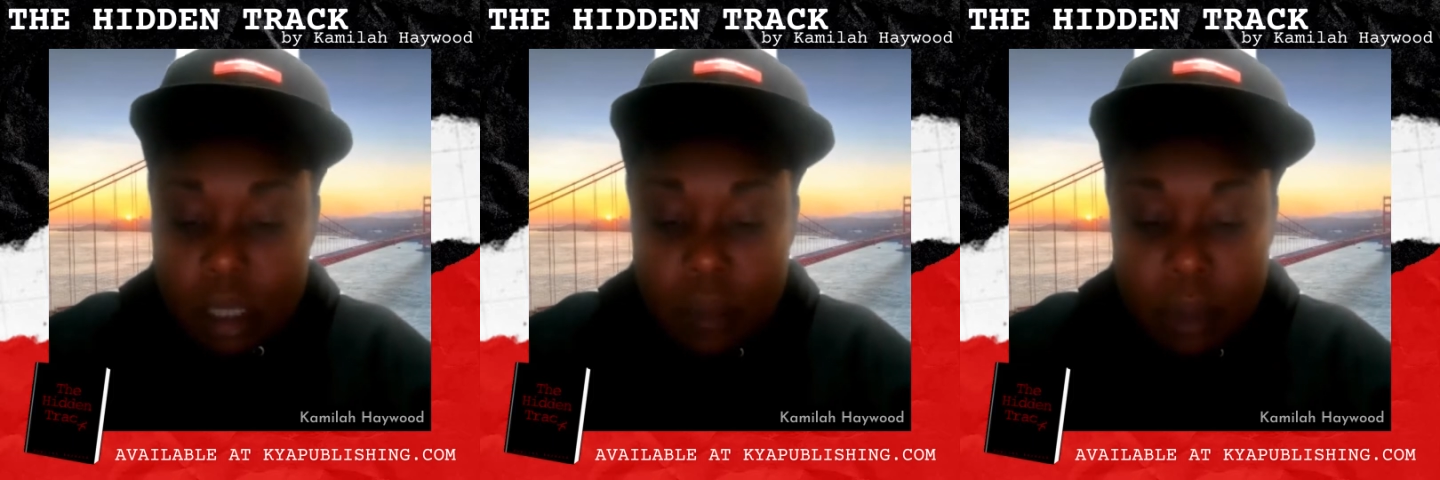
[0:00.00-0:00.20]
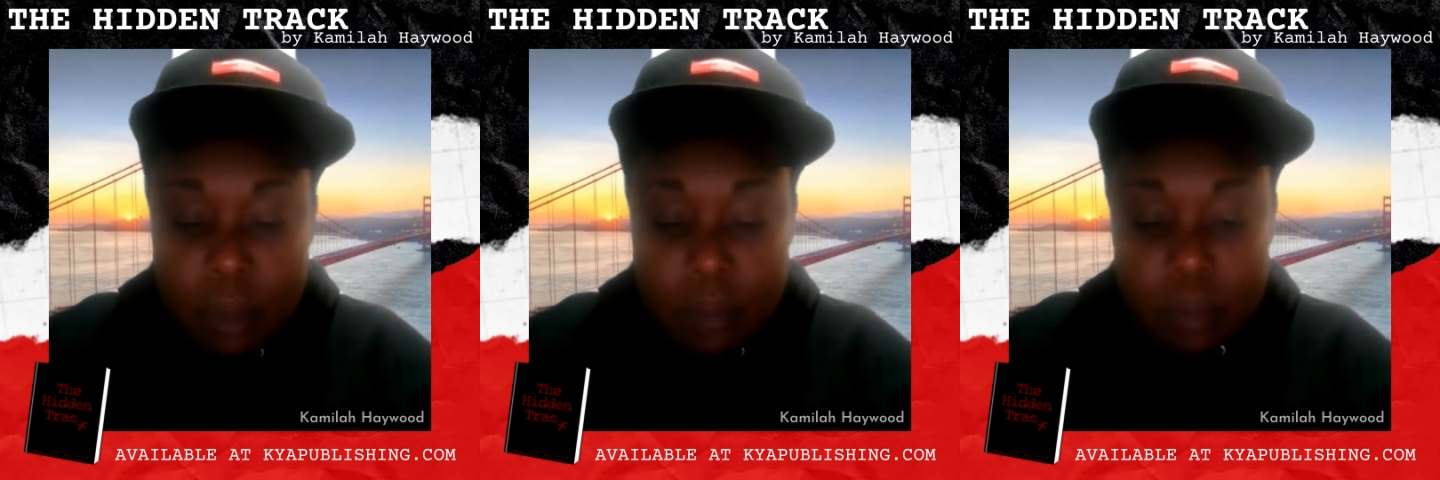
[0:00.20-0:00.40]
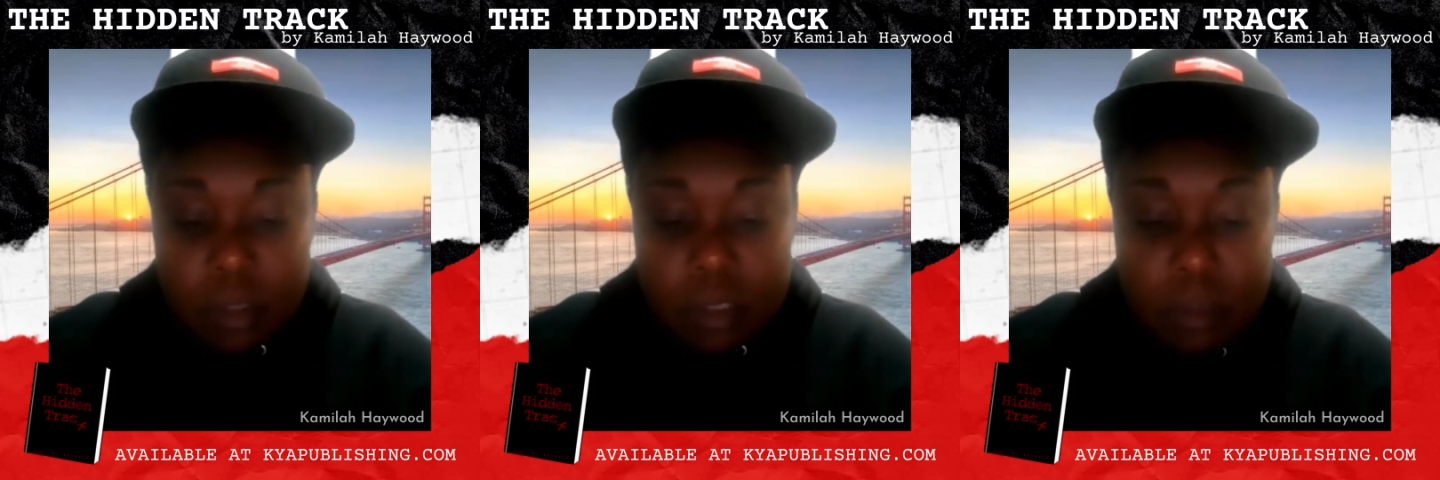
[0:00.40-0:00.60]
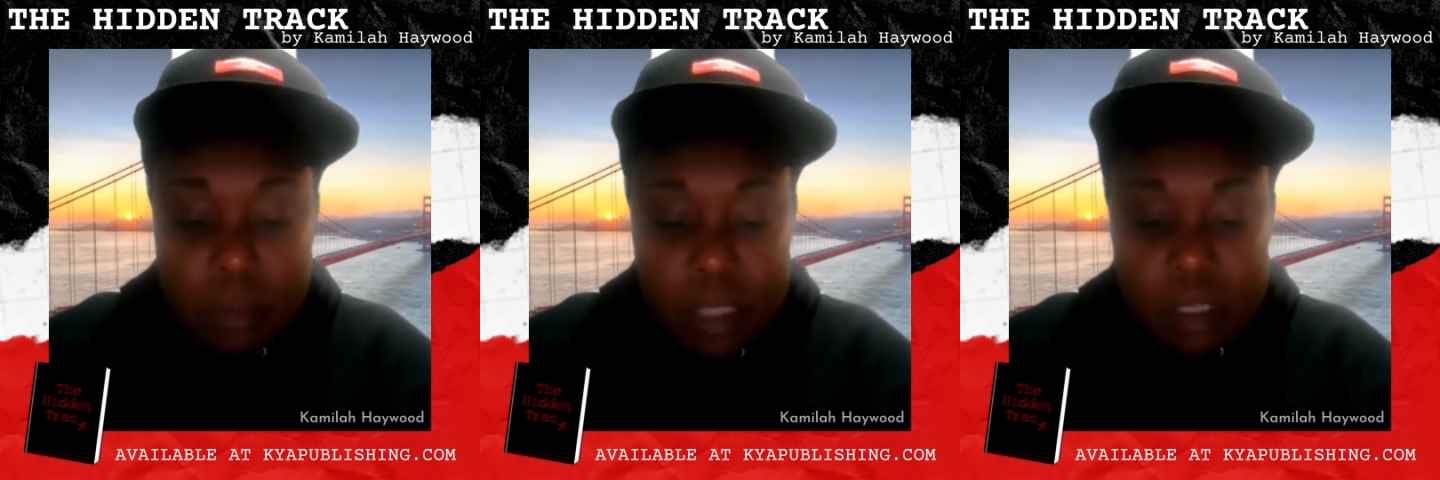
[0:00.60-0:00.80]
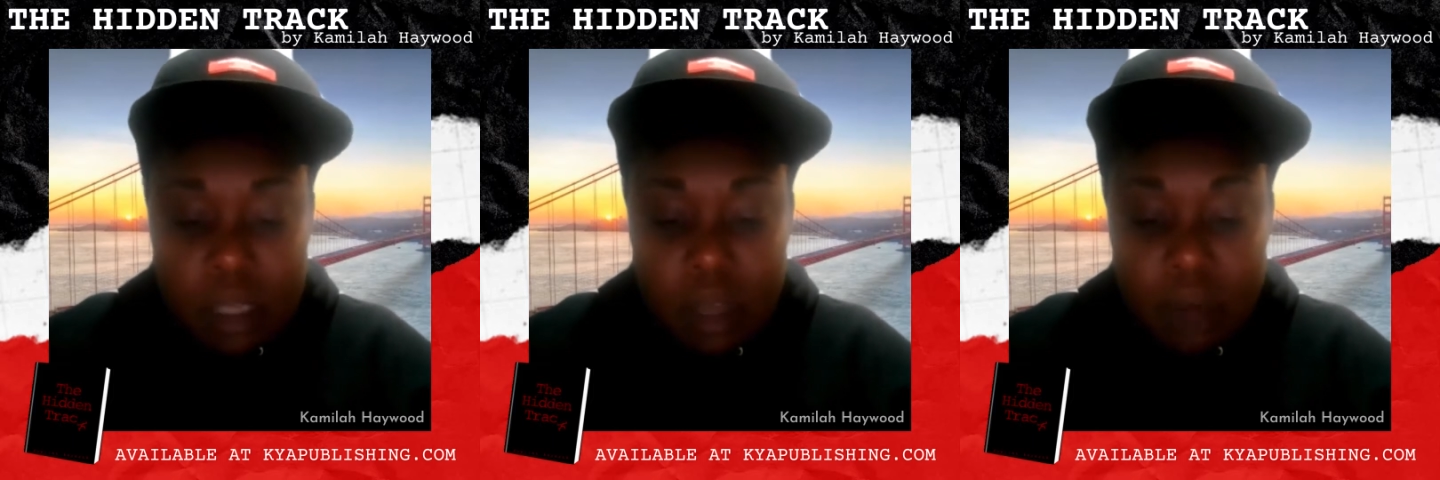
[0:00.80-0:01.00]
I mumbled to
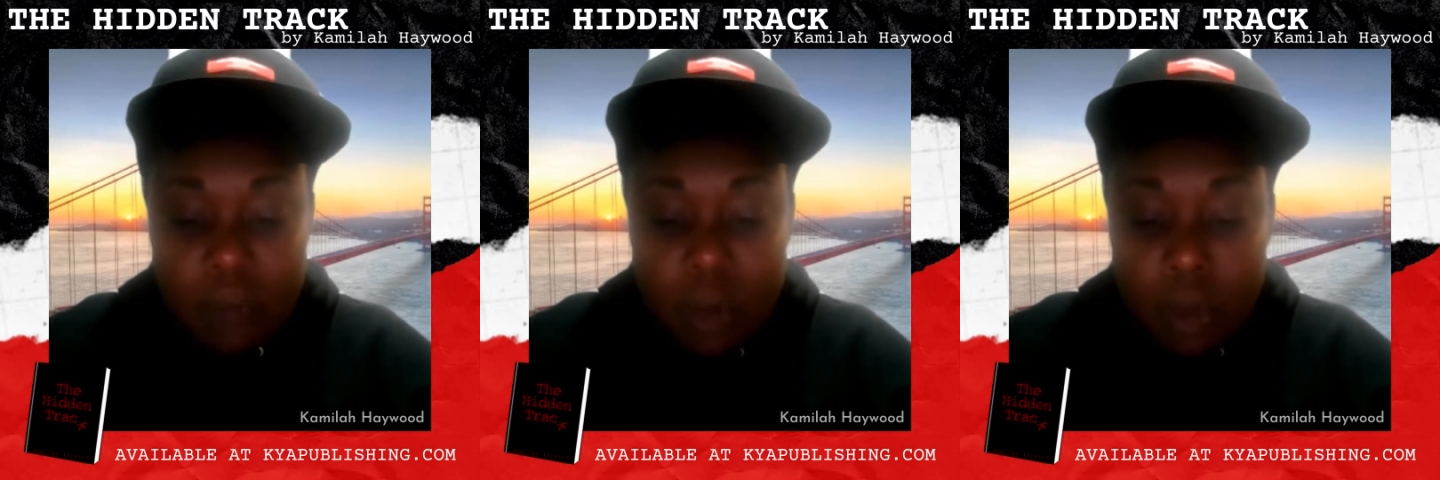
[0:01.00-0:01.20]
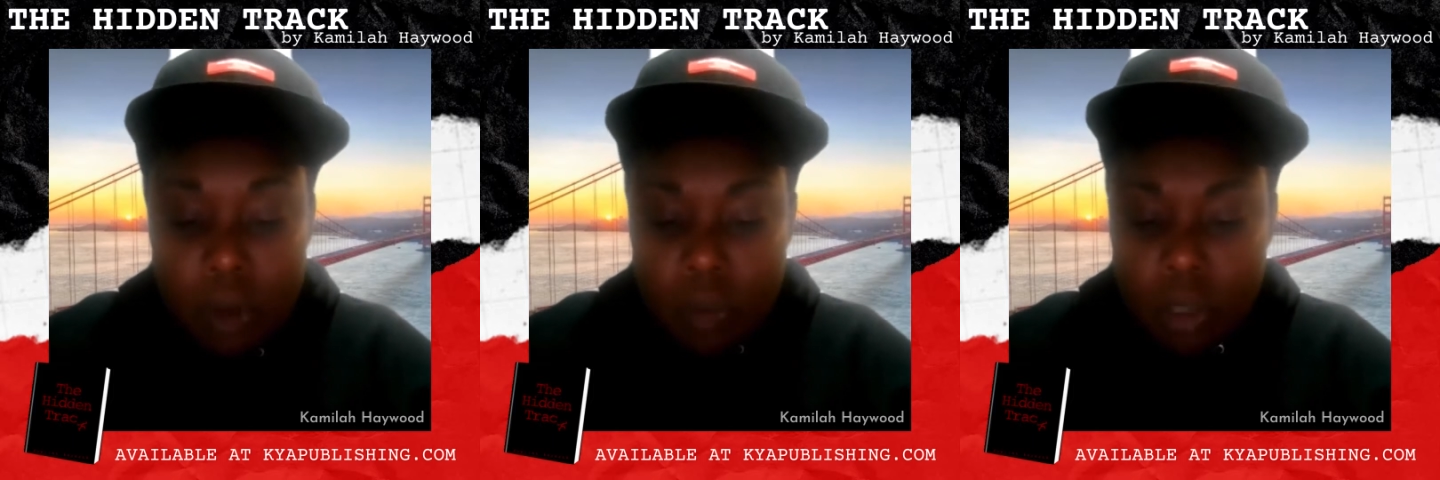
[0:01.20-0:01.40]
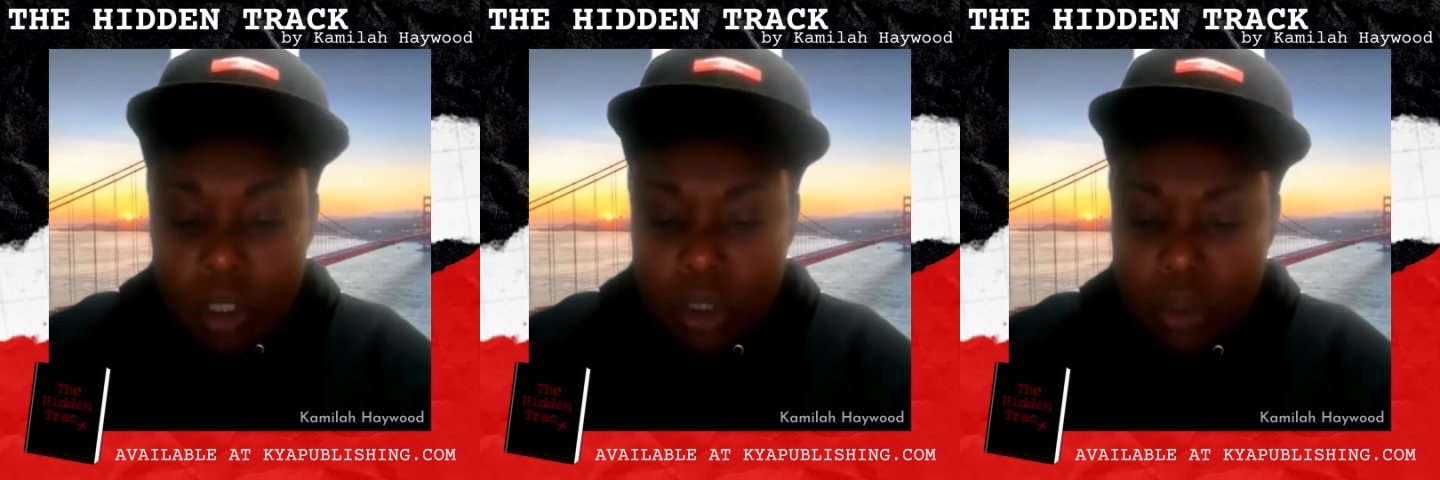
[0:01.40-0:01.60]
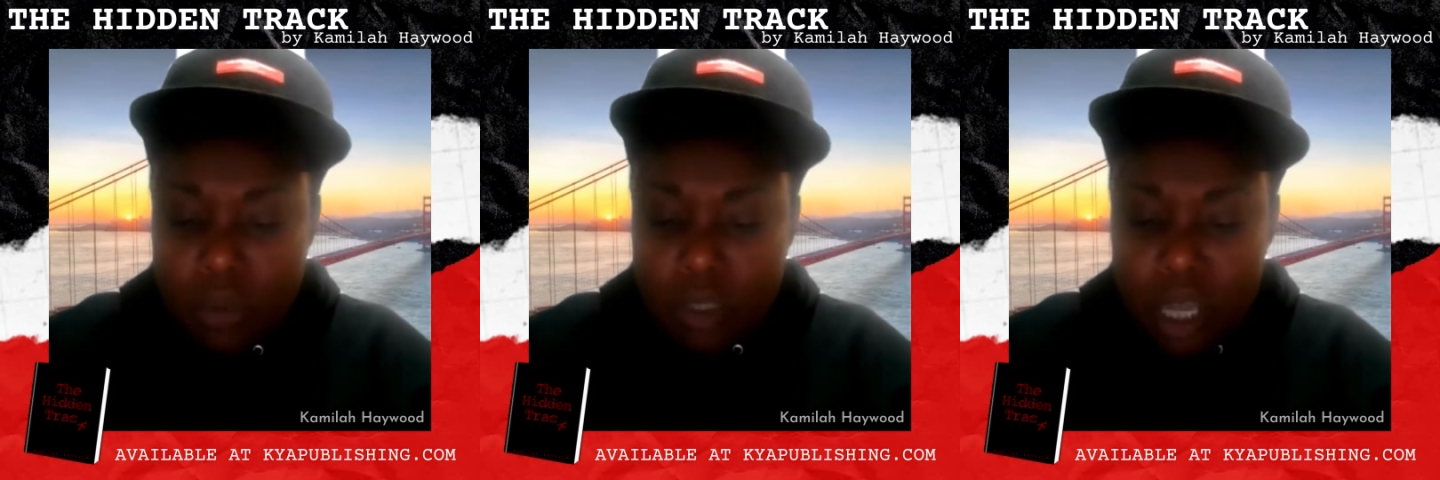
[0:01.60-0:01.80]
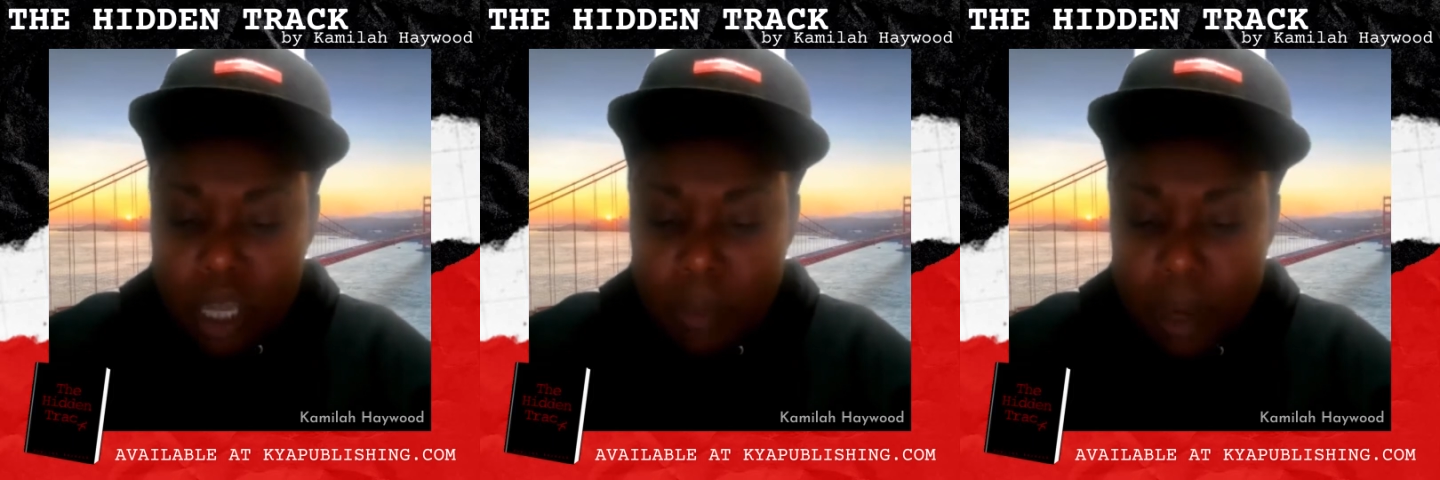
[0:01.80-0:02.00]
myself. What did you
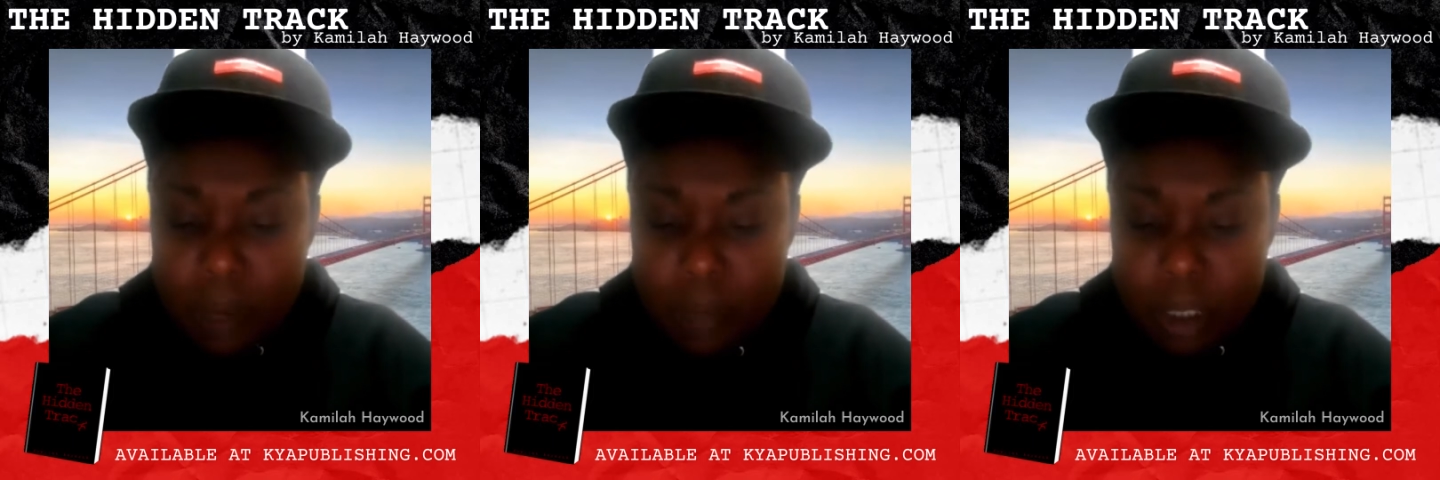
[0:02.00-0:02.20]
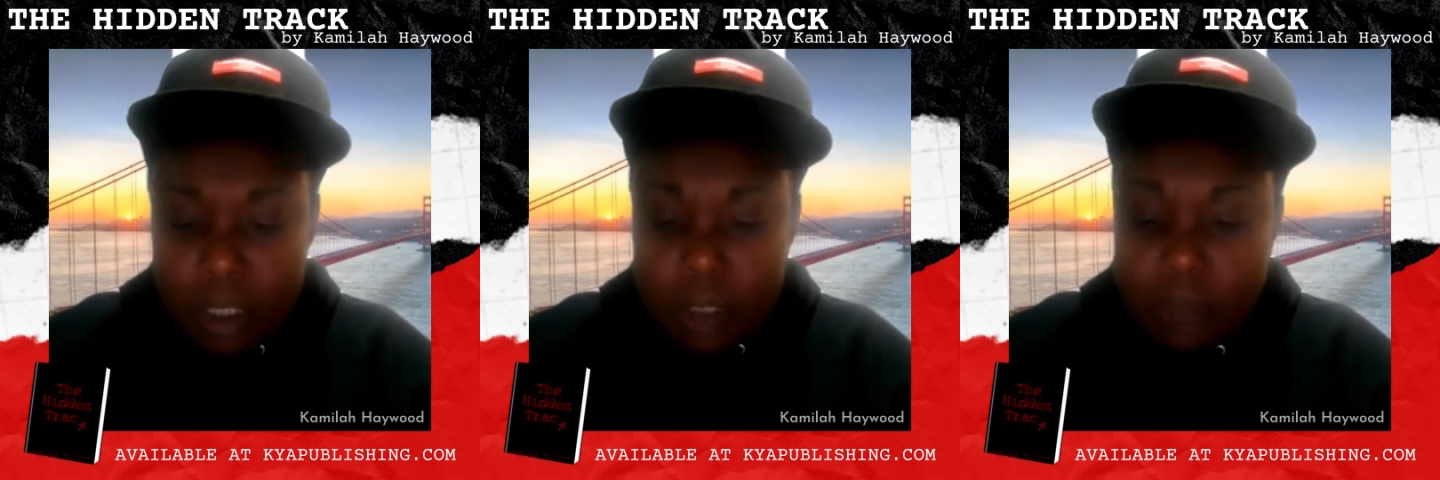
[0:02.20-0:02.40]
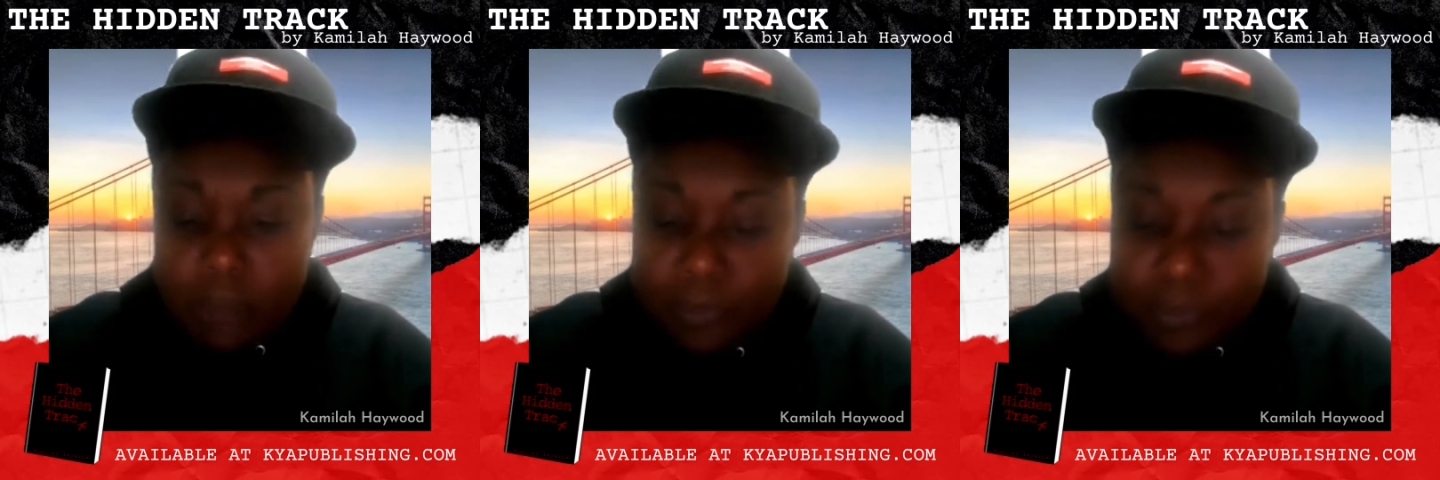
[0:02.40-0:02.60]
say, pumpkin?